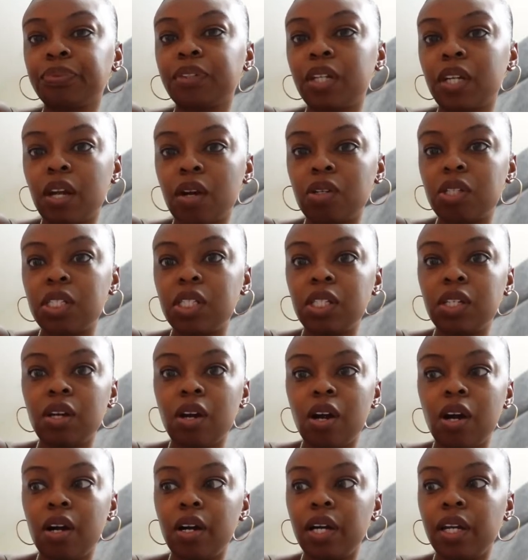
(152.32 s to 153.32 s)
and I'll see
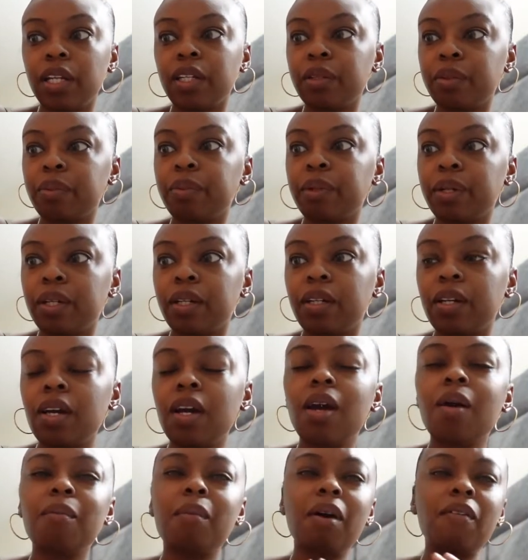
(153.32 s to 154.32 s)
y'all in a little bit.
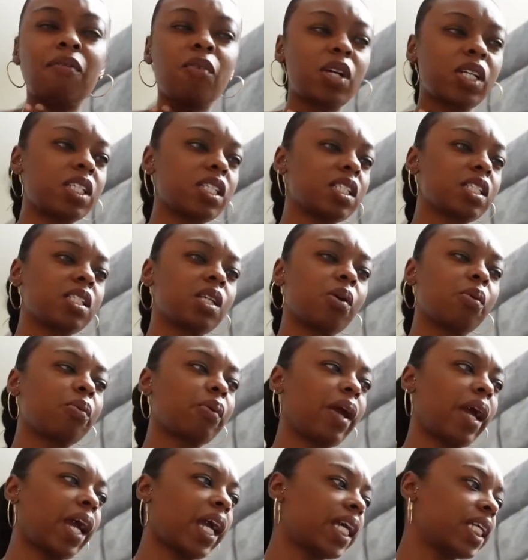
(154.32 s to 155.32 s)
My voice is so
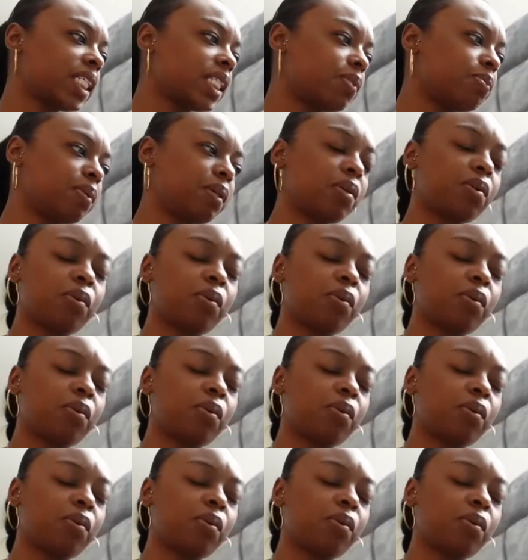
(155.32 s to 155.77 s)
raspy,